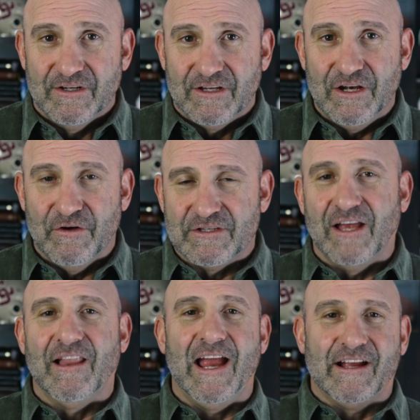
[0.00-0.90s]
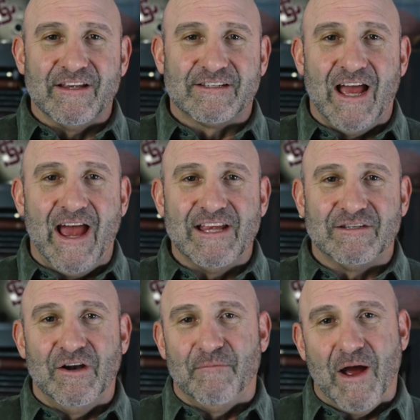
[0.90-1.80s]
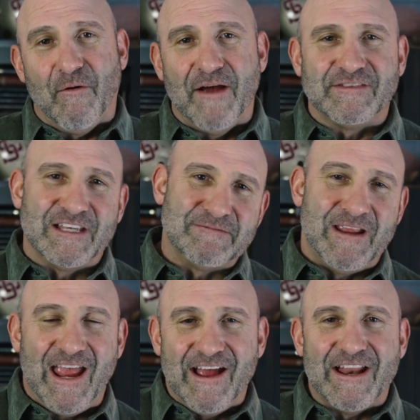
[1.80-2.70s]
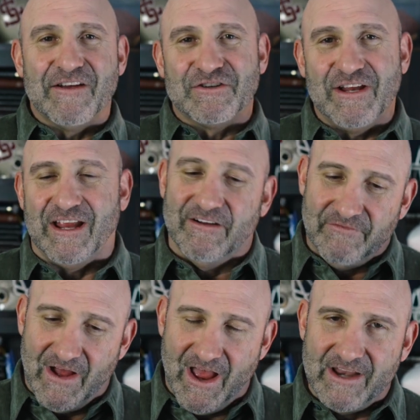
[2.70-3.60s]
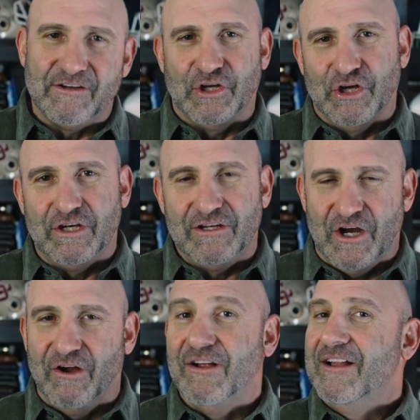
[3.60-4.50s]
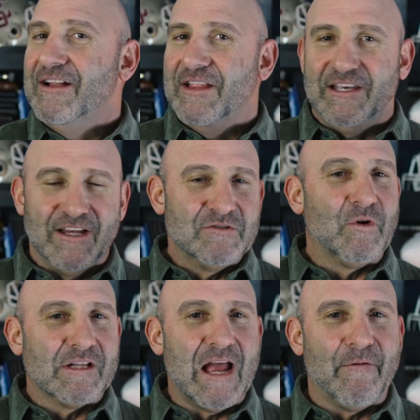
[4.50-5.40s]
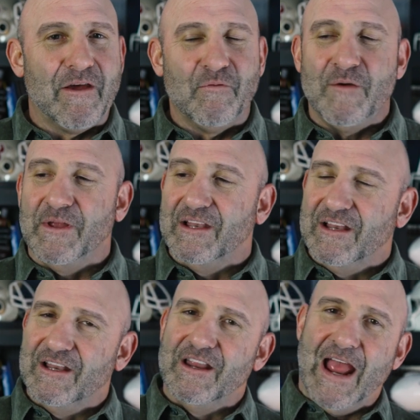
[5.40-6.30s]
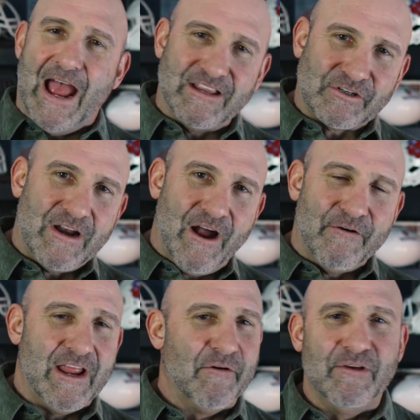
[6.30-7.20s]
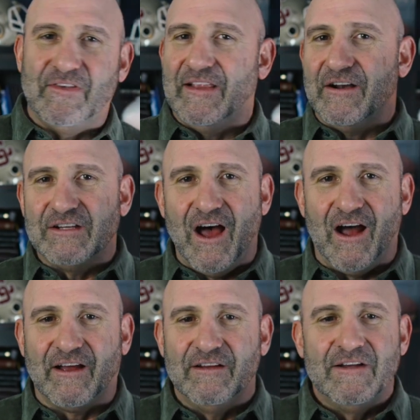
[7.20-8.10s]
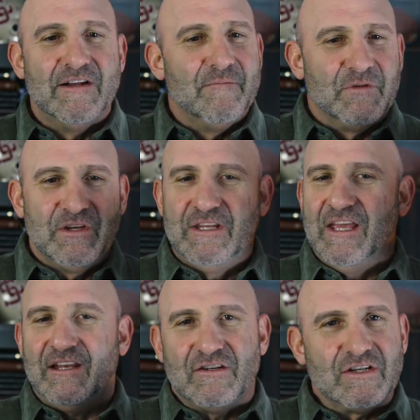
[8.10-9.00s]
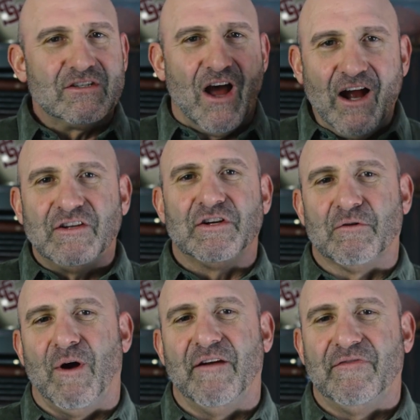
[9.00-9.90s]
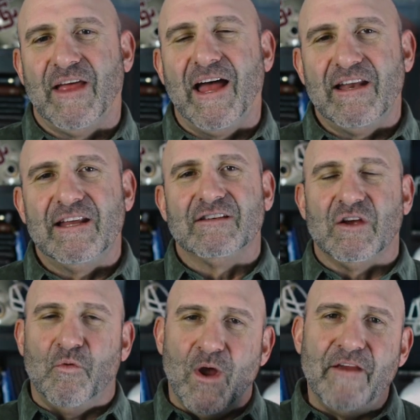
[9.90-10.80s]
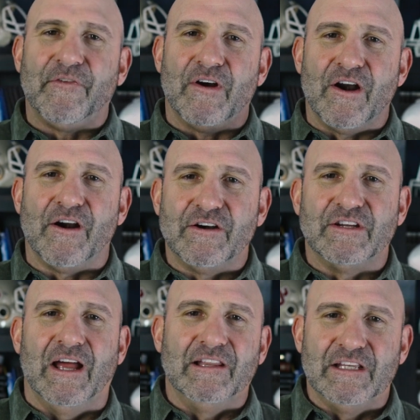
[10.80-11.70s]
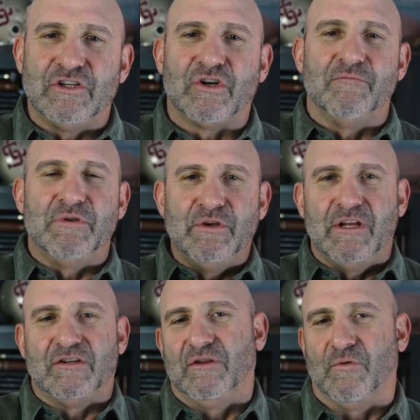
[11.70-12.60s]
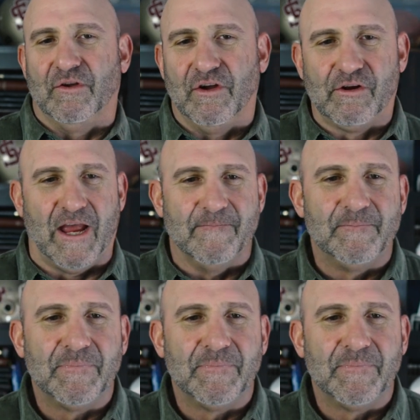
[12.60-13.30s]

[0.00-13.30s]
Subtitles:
It's unlike us guys. My wife says to me, "Hey, honey, how's your day?" "Fine, good." It doesn't work that way with women. Ask her how her day was and let her talk. Just talk to your wife. That is a way for her to unleash her beauty to the world. Okay.